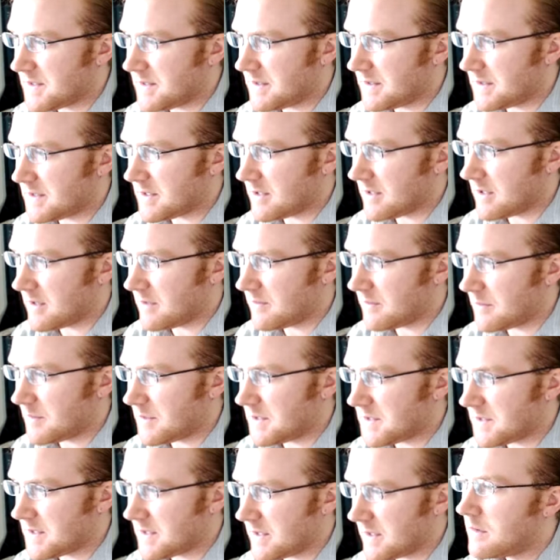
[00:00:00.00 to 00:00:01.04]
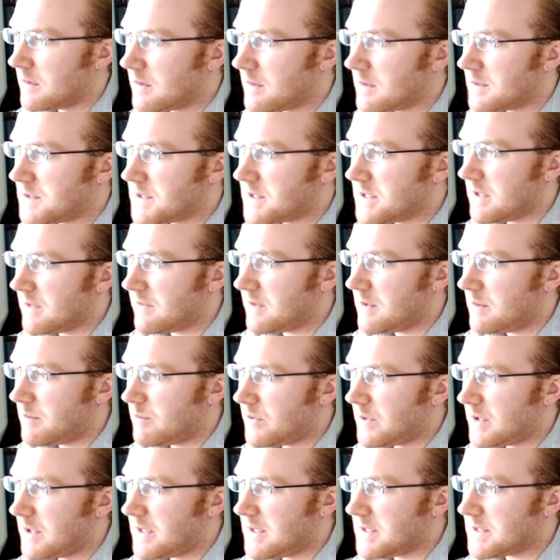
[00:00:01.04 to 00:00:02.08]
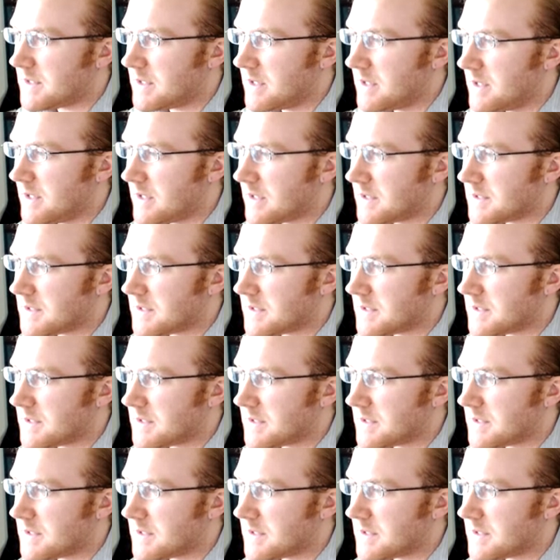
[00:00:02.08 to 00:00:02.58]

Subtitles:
Atari from this side. See, if he plays this,